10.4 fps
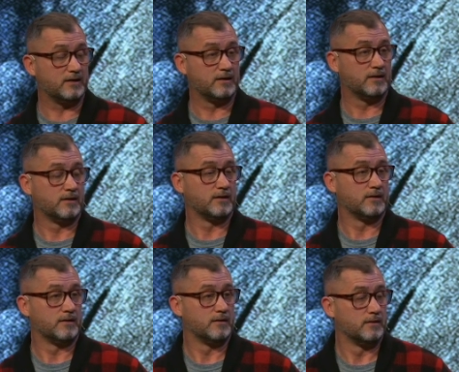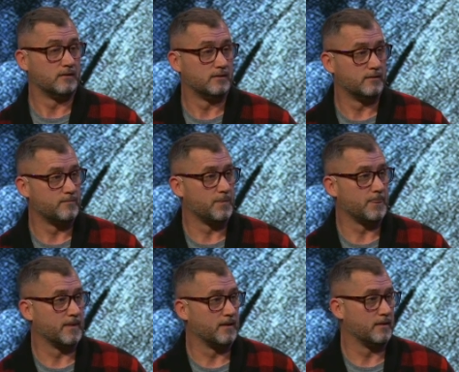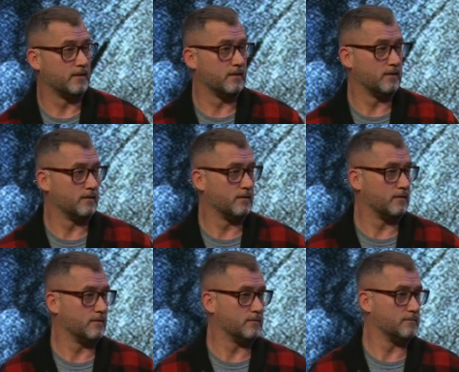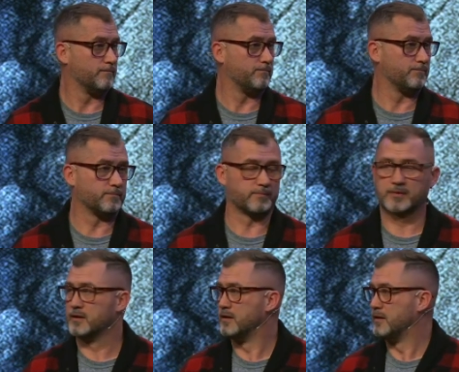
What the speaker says: (silence)